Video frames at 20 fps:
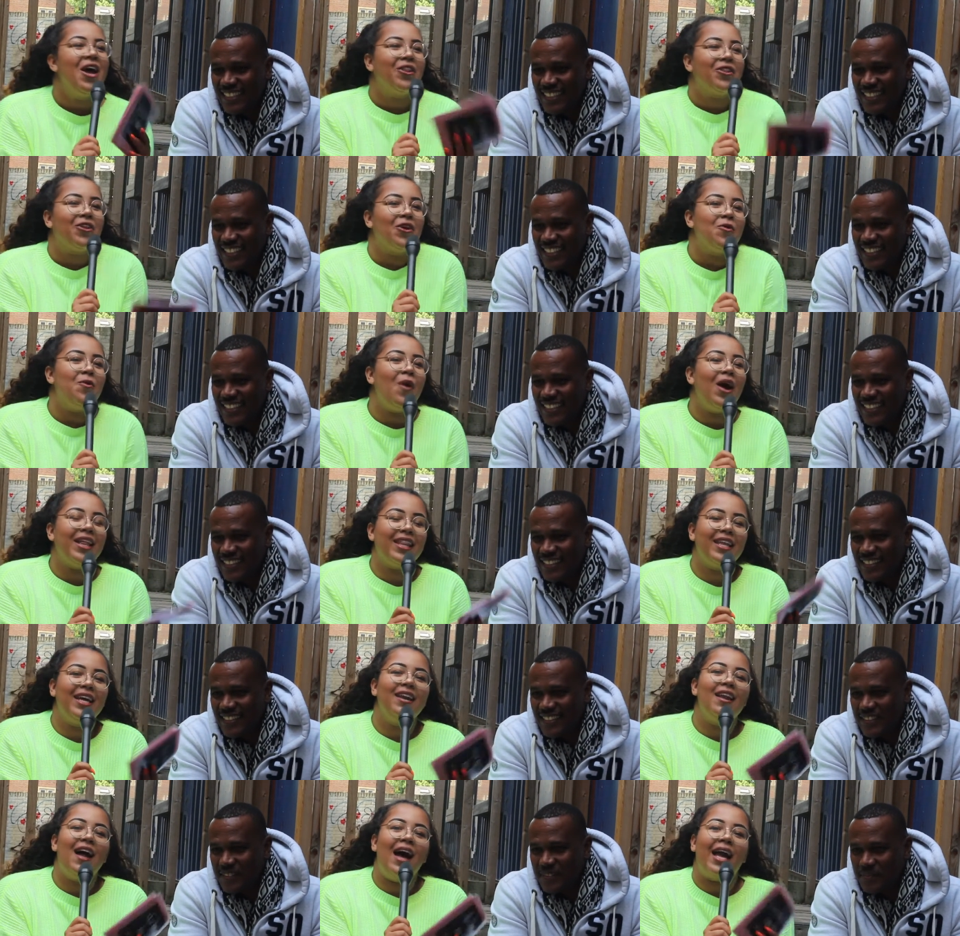Speaker 1: So
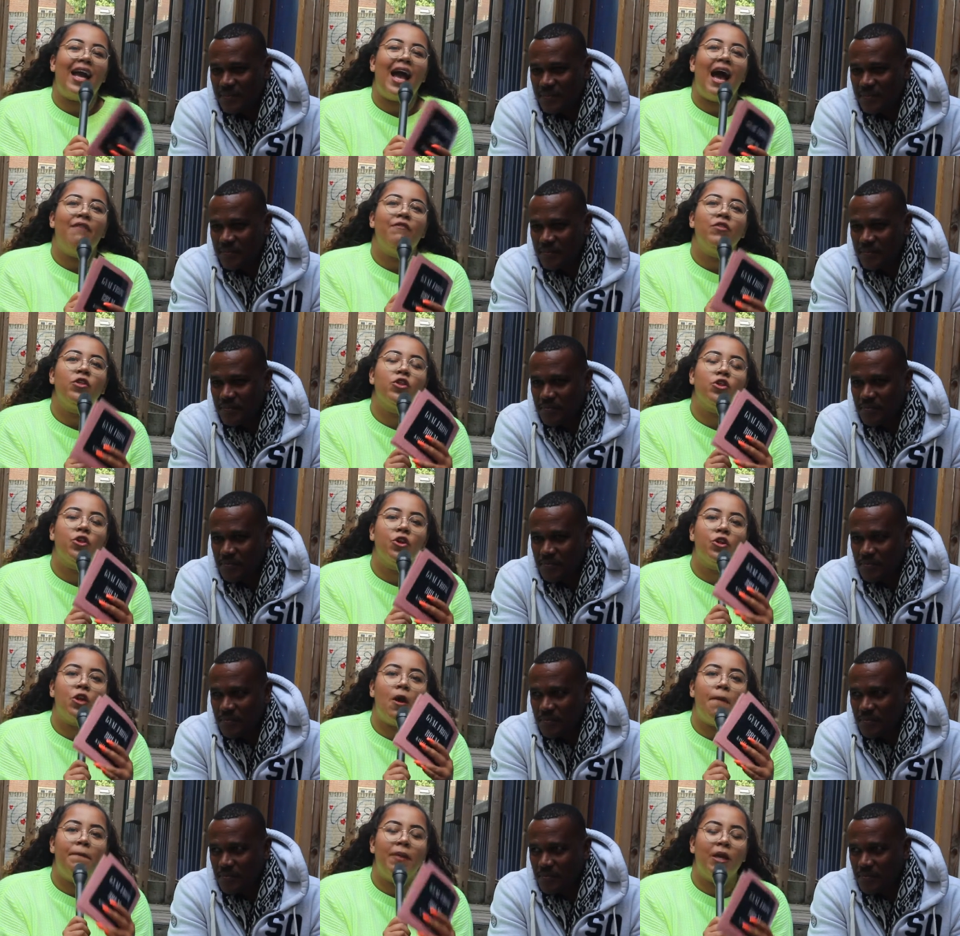what's it like having
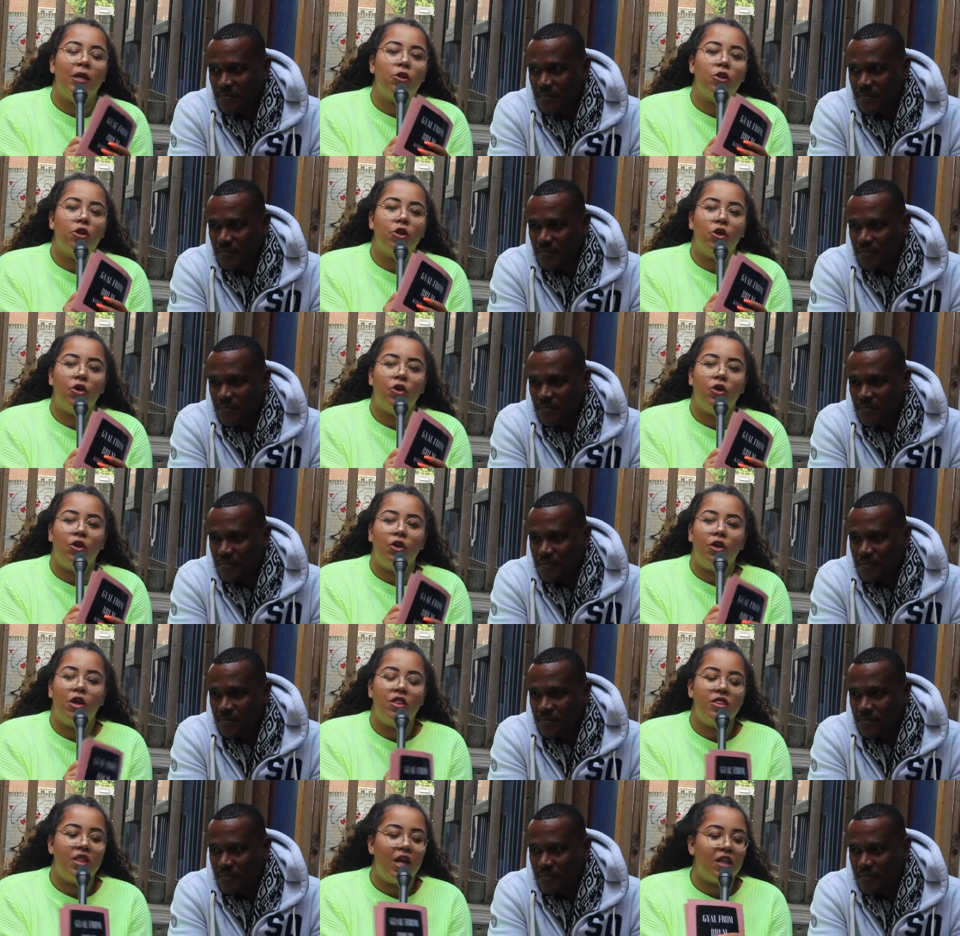such a big
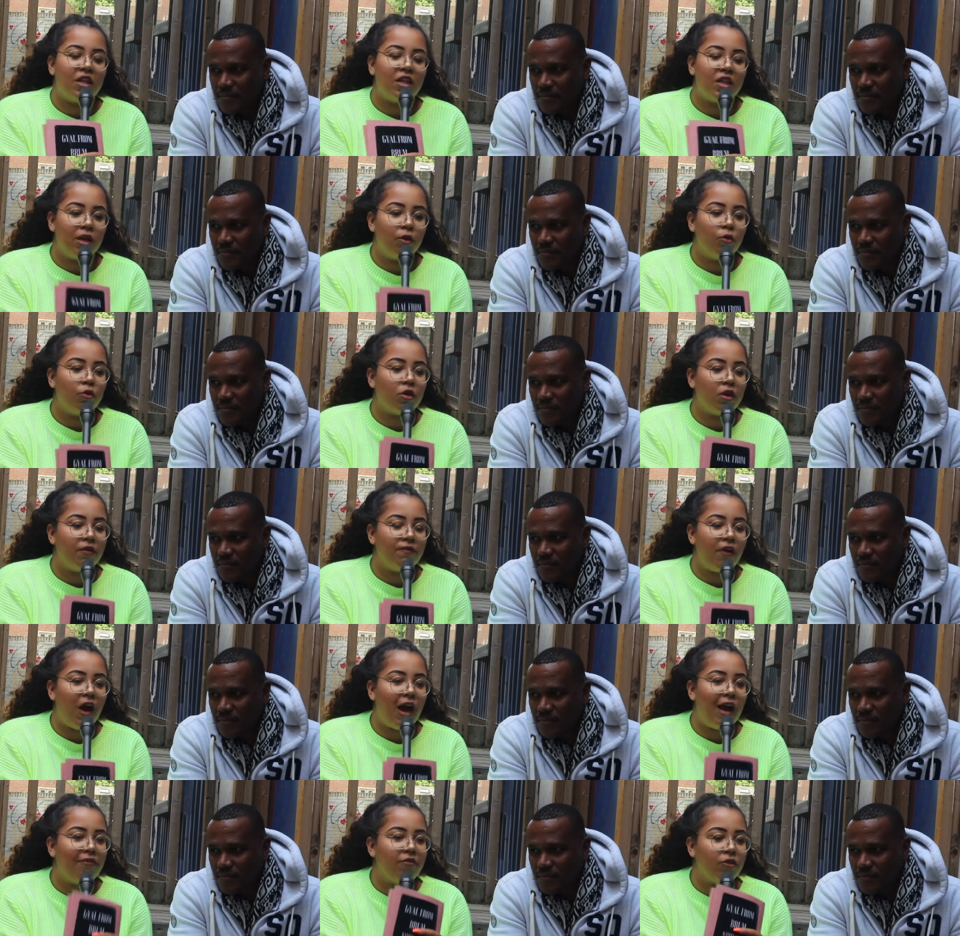tune that still
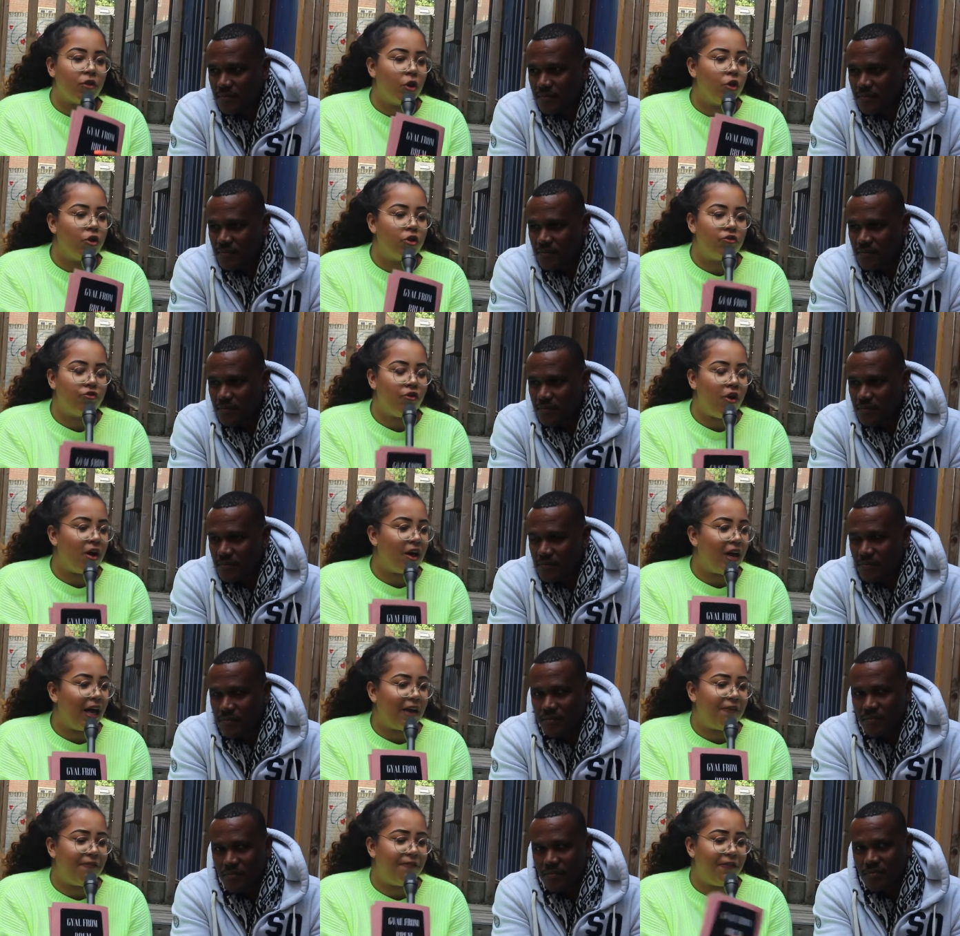survives so strong,
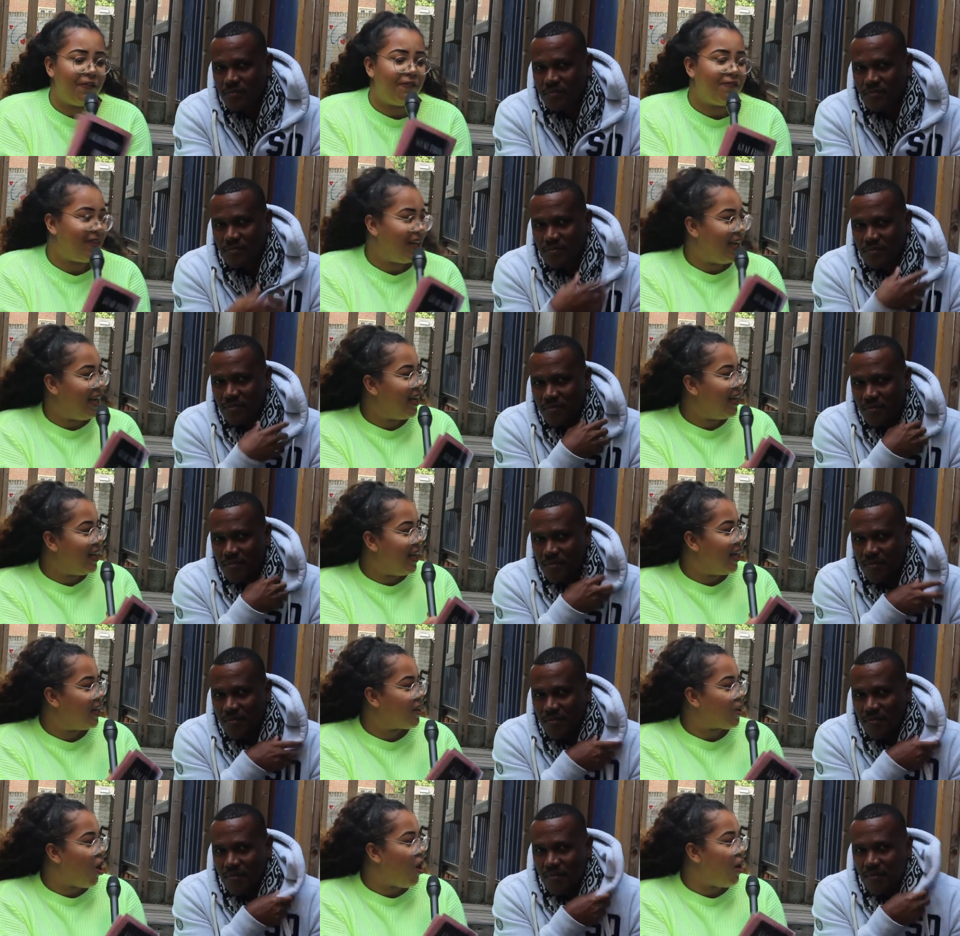like 15
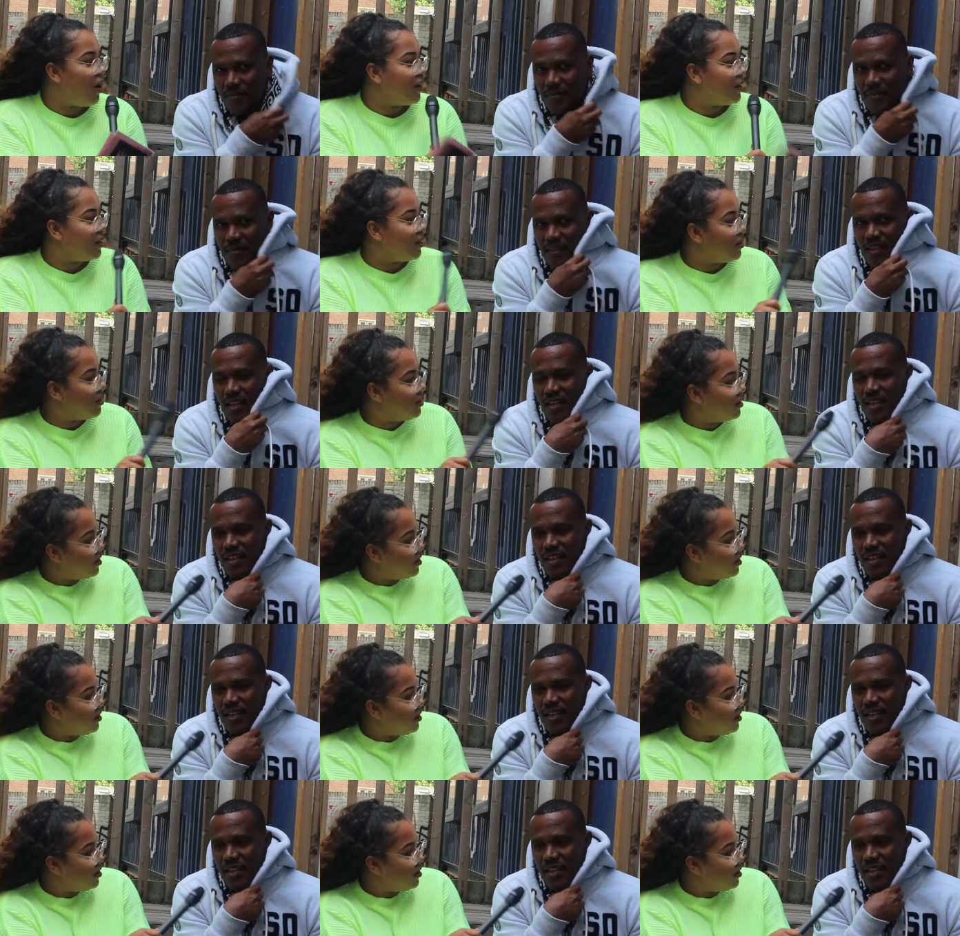years on?